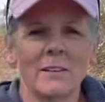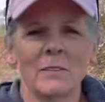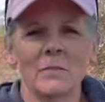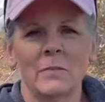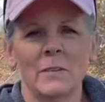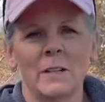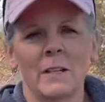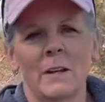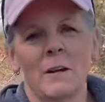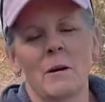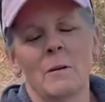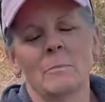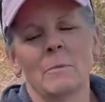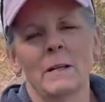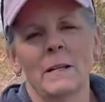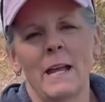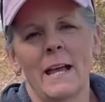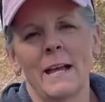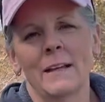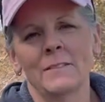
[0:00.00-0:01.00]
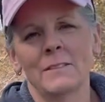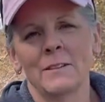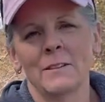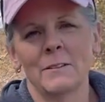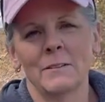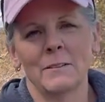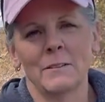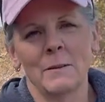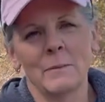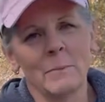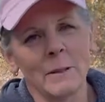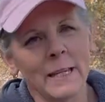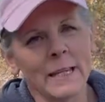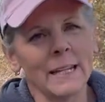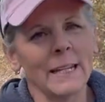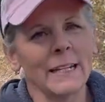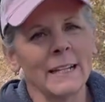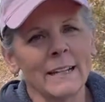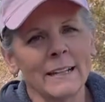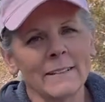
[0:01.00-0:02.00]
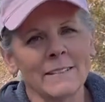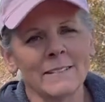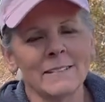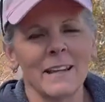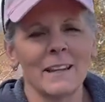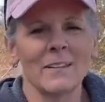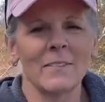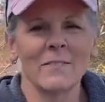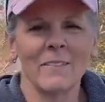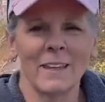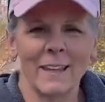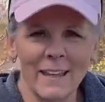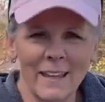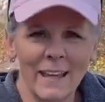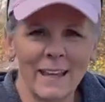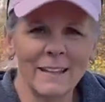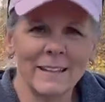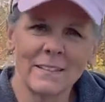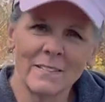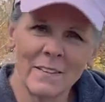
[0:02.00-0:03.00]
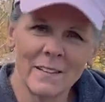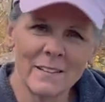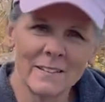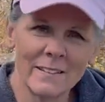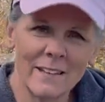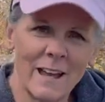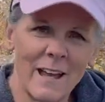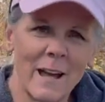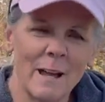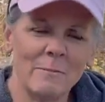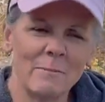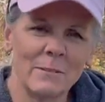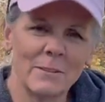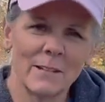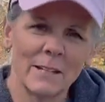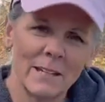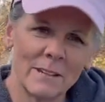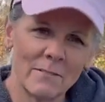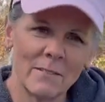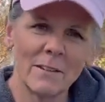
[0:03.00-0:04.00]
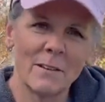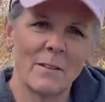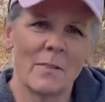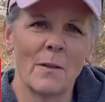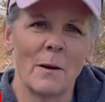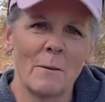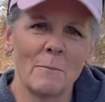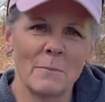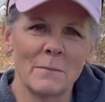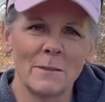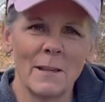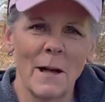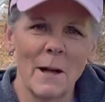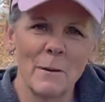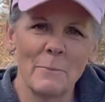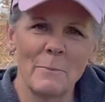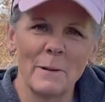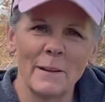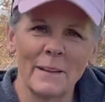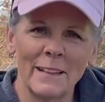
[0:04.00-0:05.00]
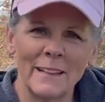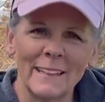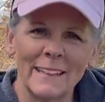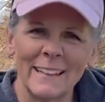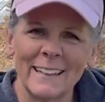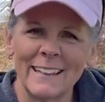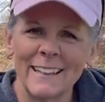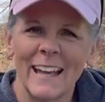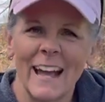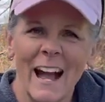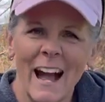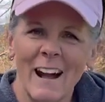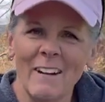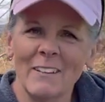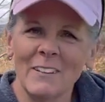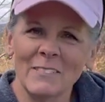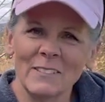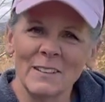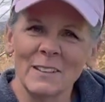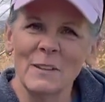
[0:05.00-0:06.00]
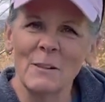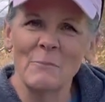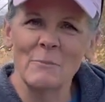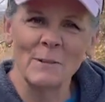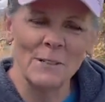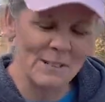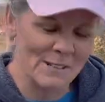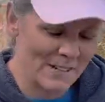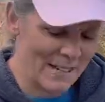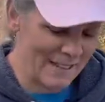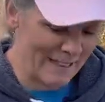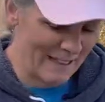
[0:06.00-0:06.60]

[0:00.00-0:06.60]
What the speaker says: video, I'm going to ask you at the beginning instead of the end this time to give it a thumbs up. I would really appreciate